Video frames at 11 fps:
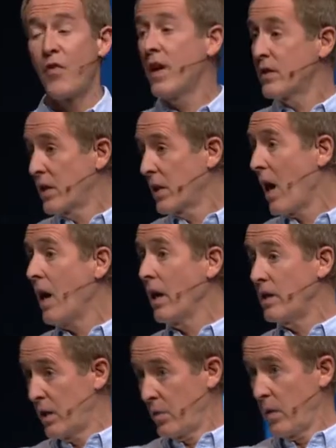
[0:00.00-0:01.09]
Francis
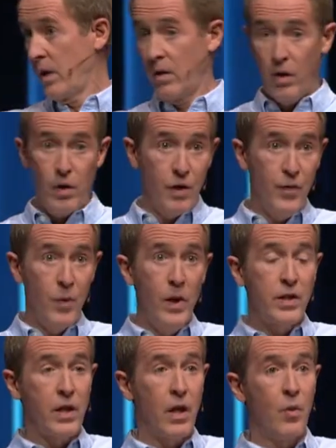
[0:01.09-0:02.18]
Collins, as we heard a few
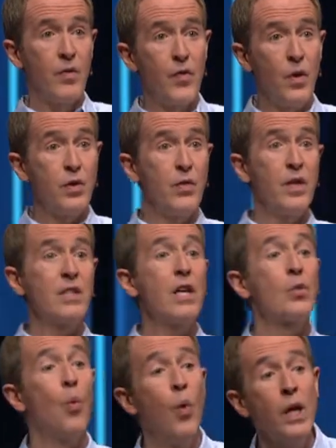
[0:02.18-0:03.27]
weeks ago, referred to this
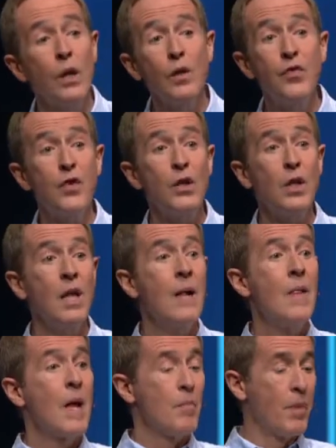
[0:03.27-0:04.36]
as willful
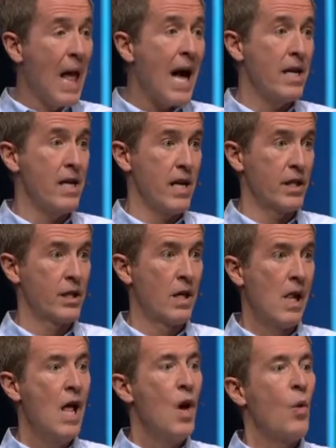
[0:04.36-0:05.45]
blindness.
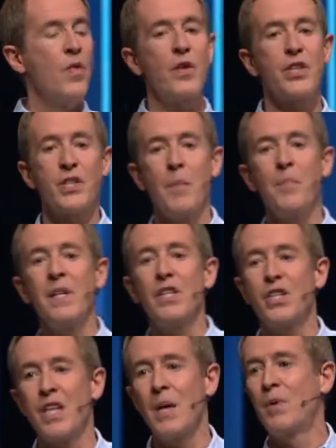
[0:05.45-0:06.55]
When there's something to
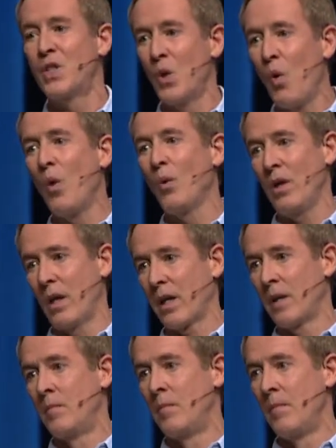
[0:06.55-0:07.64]
see, but you won't
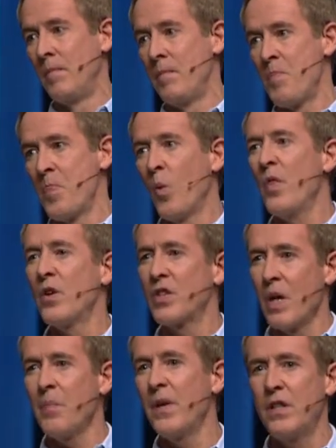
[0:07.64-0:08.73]
look. When there's
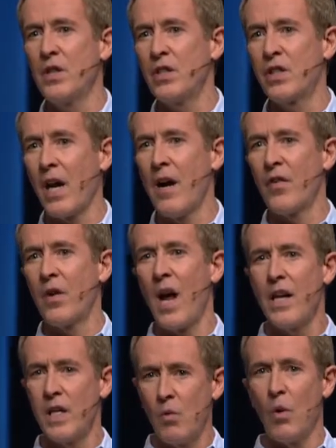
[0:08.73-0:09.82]
something to discover,
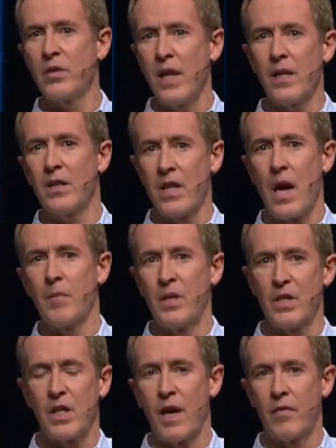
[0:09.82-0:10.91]
and you won't take the time to
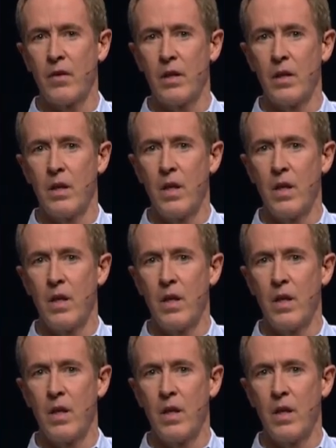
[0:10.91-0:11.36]
discover it.